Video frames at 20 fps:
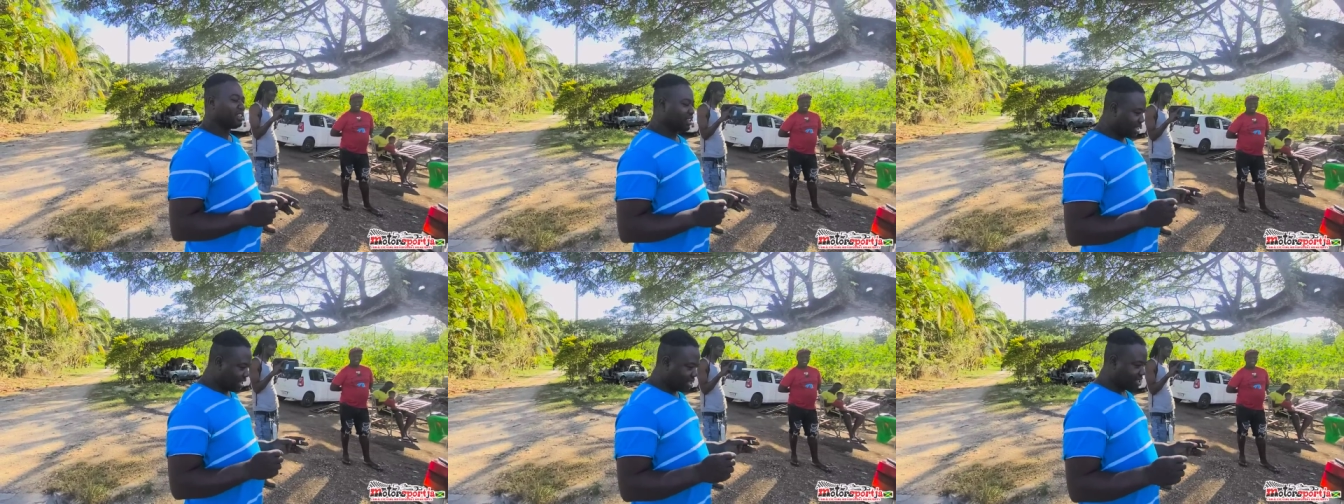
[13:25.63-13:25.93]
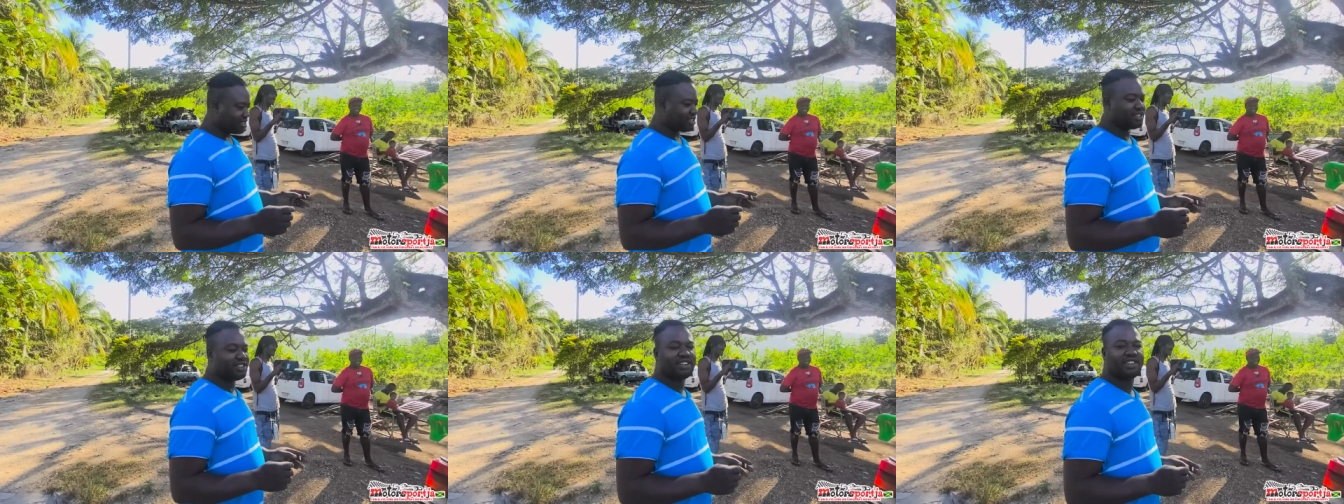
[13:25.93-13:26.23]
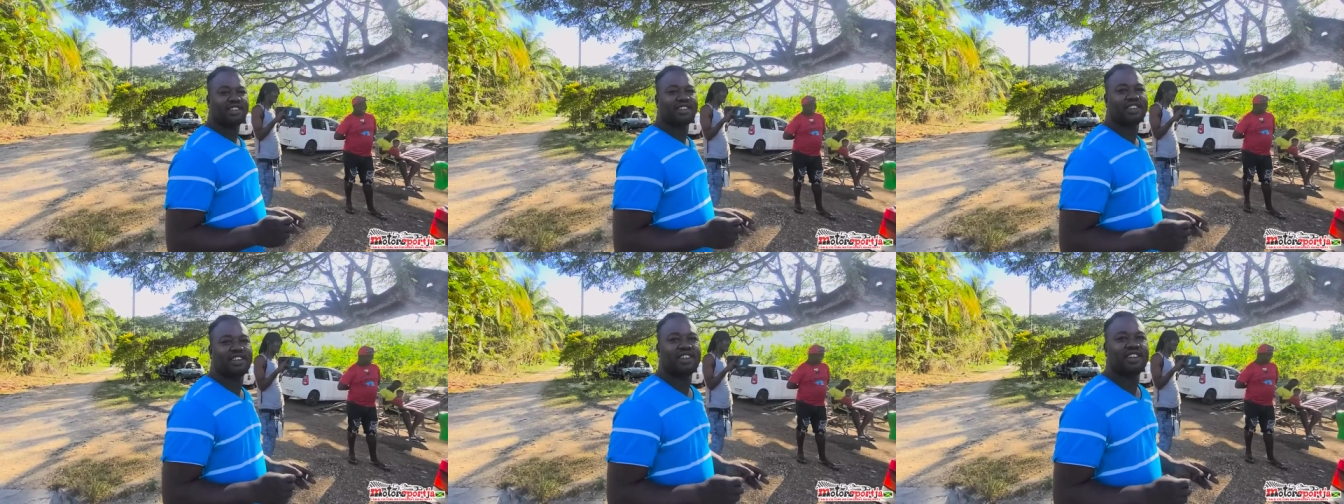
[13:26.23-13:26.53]
Yes.
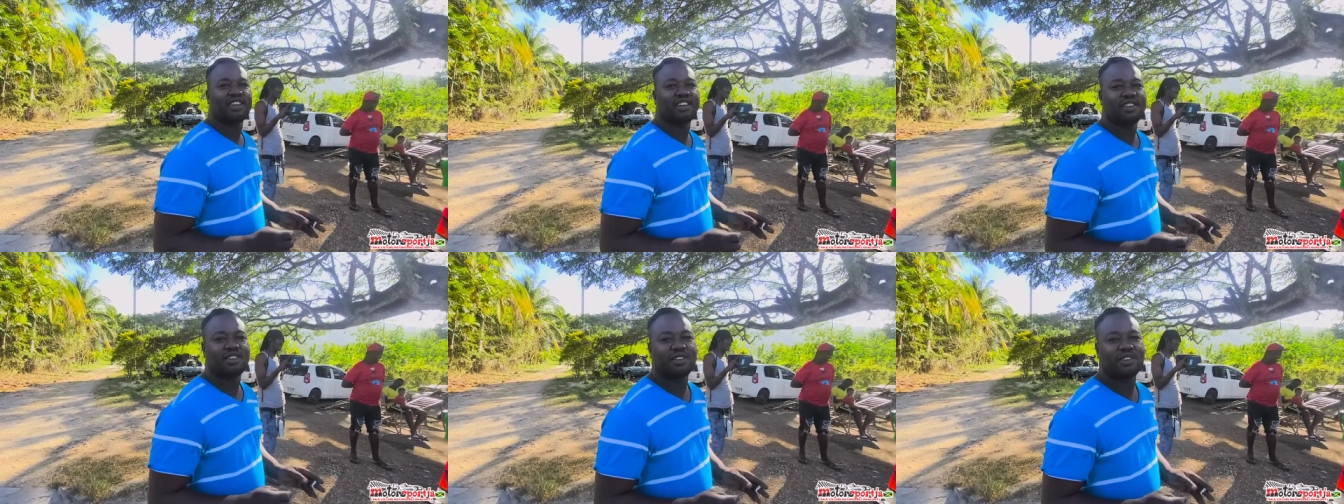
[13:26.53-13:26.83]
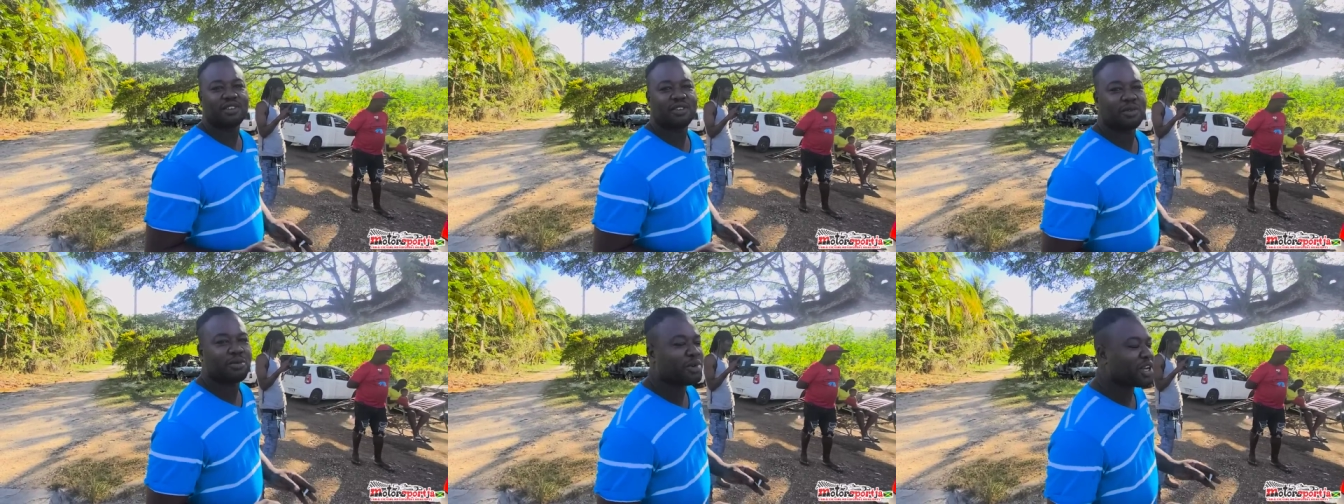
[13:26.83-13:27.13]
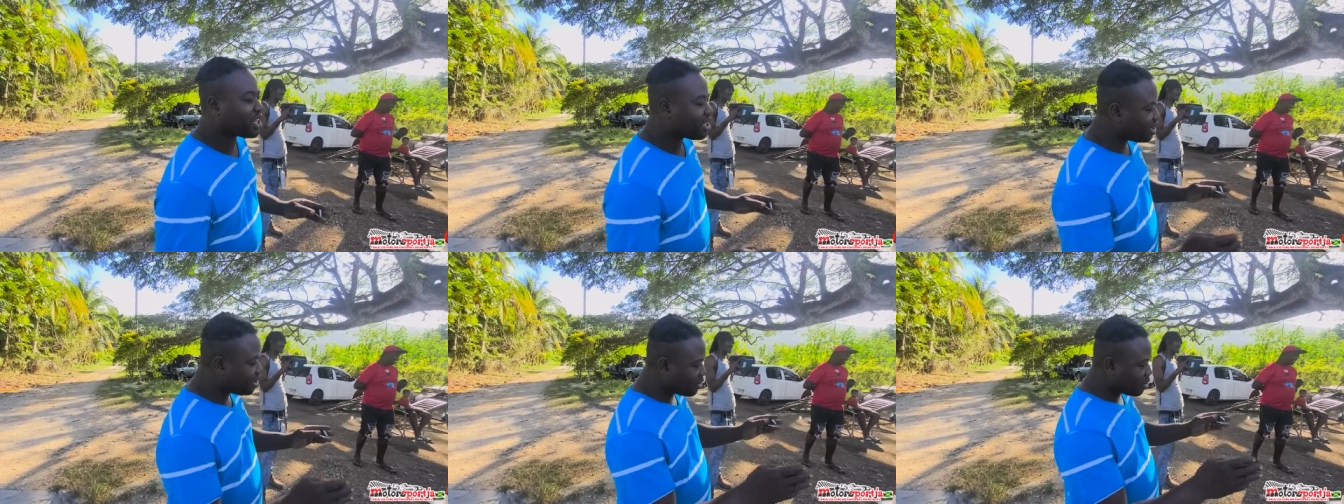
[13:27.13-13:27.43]
Yo. To
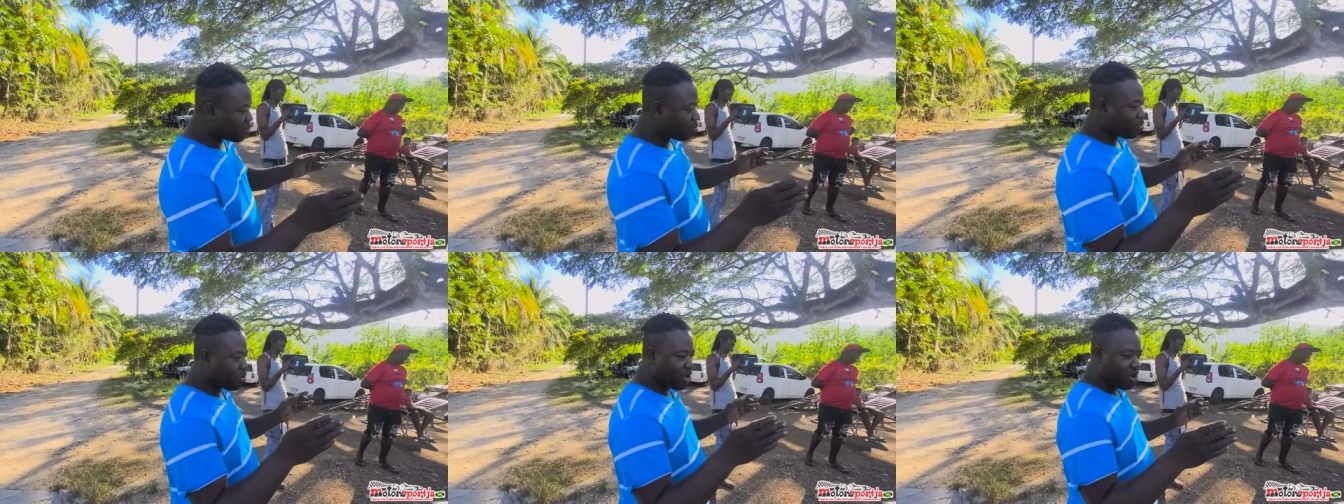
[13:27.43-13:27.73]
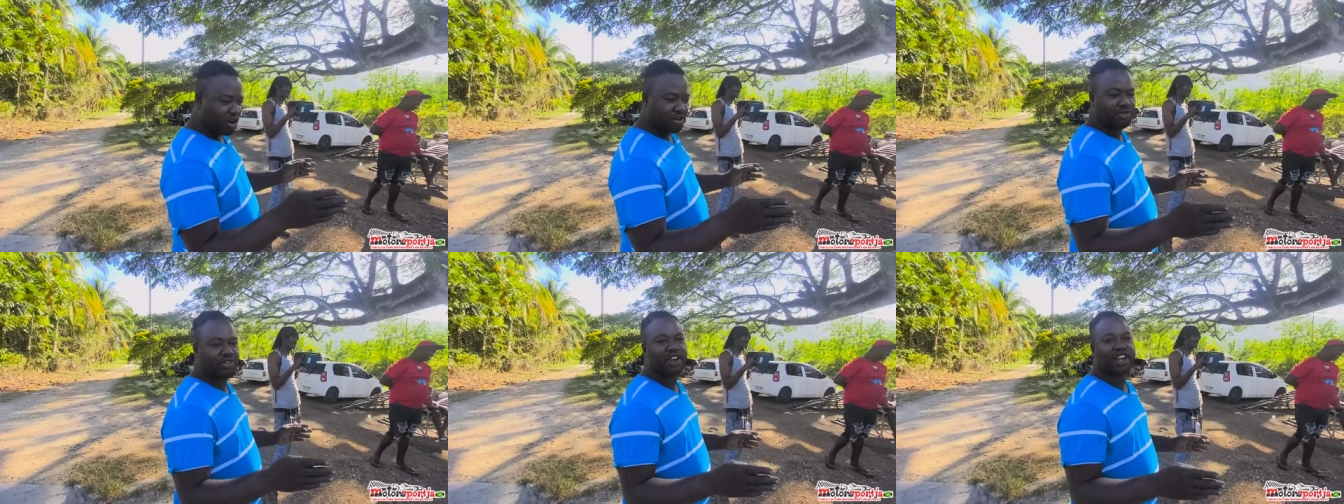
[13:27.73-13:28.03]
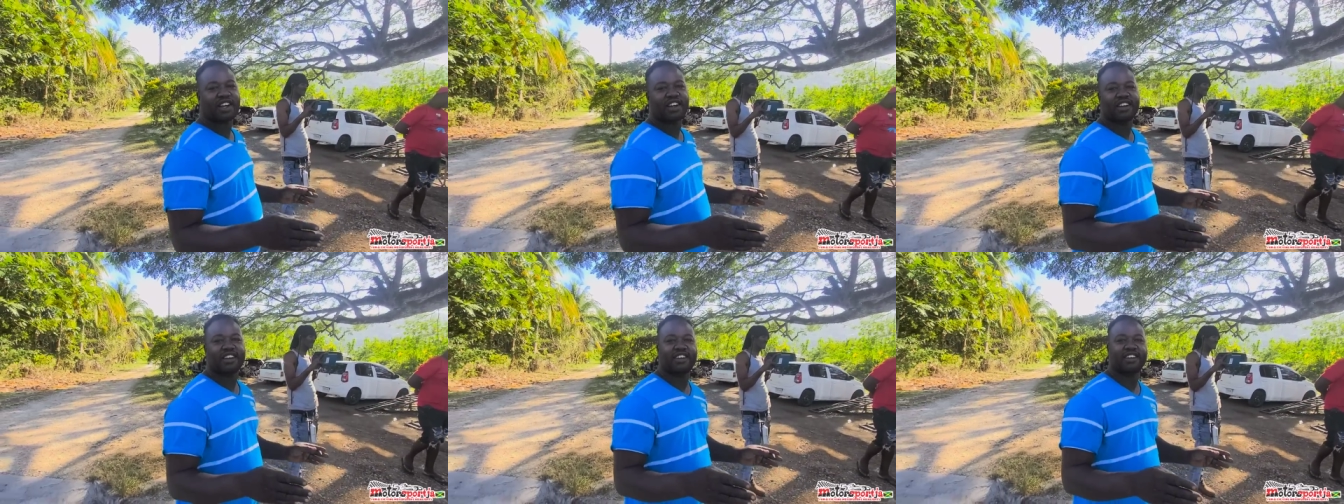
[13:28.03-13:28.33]
make it look
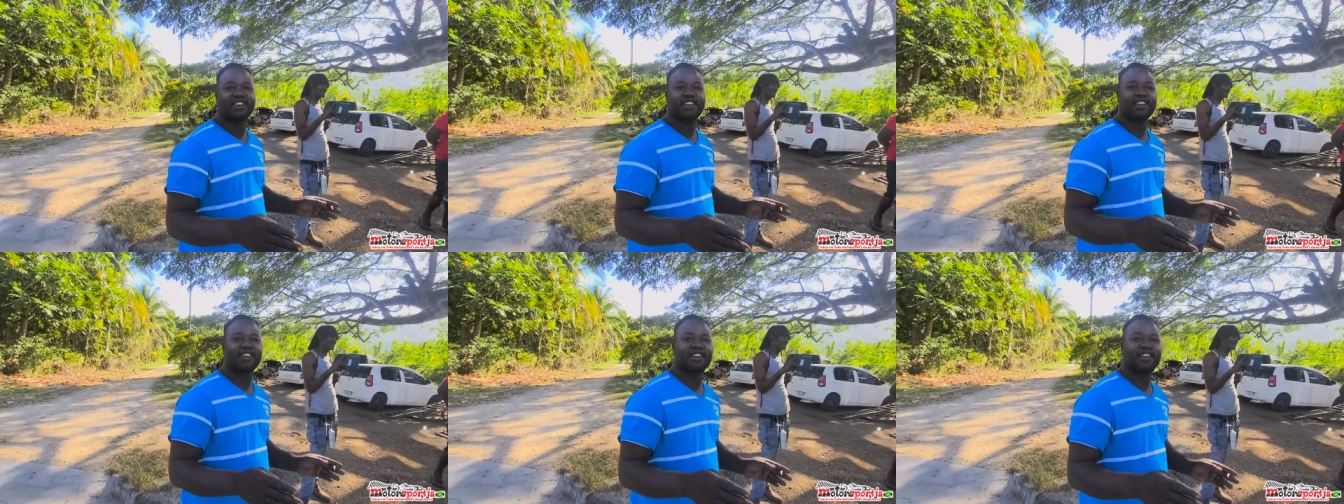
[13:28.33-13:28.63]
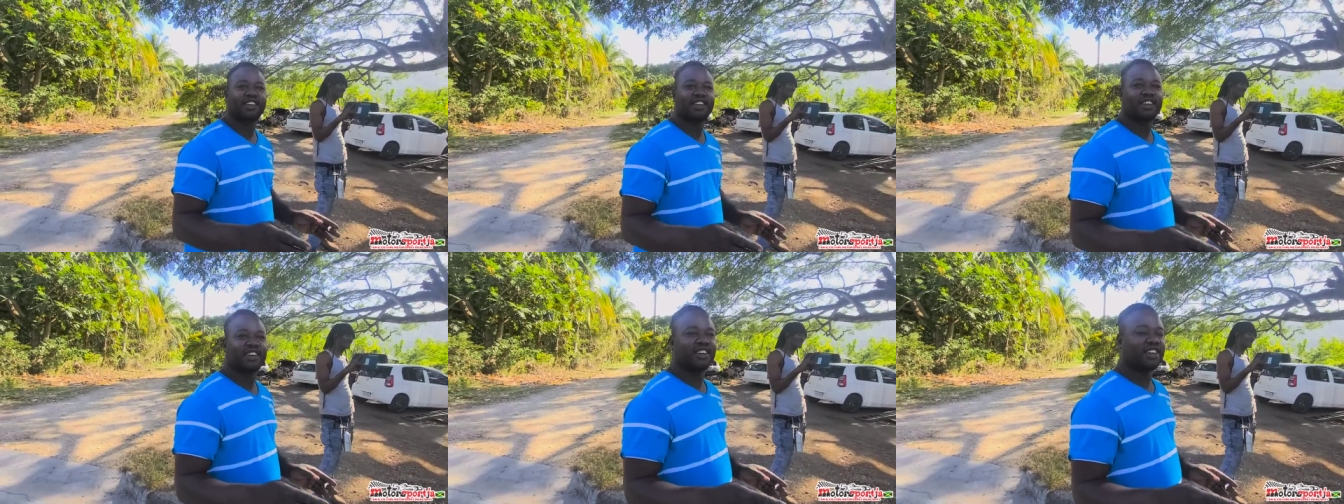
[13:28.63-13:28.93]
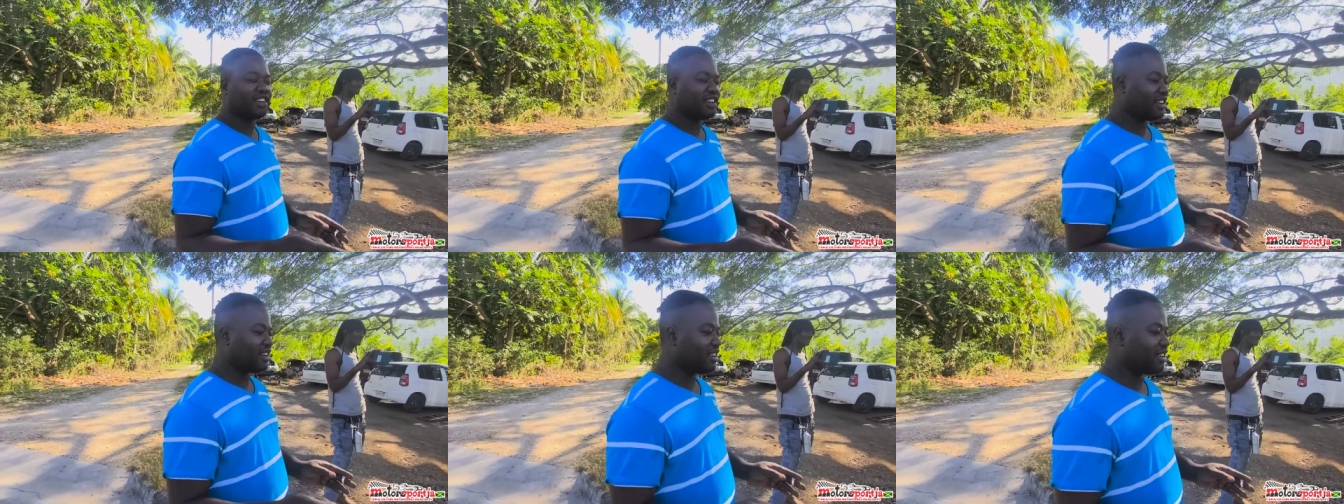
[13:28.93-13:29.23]
perfect. Yo.
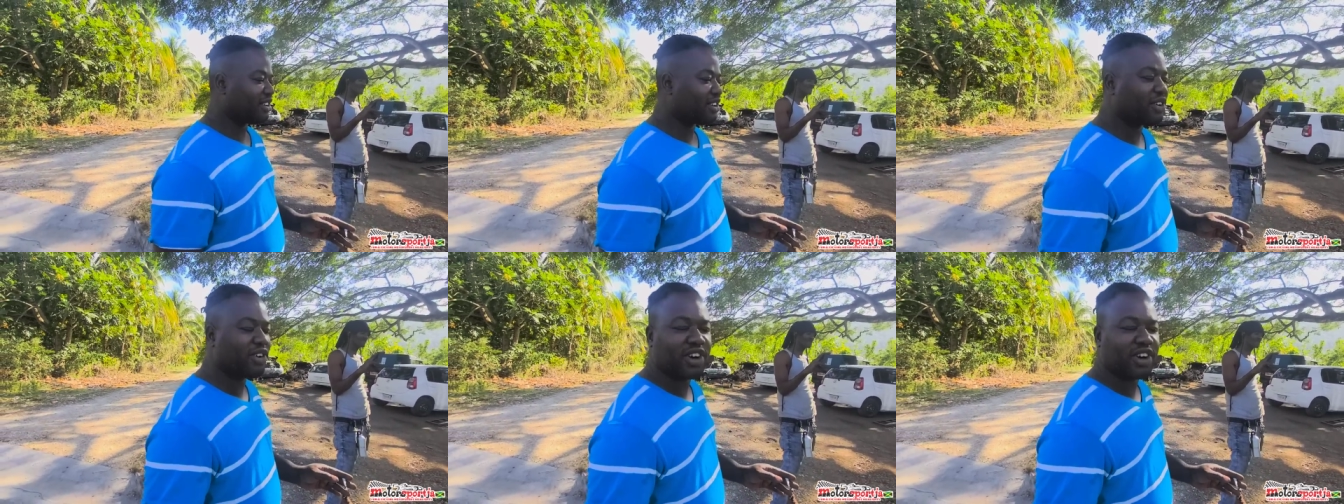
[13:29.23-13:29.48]
Why?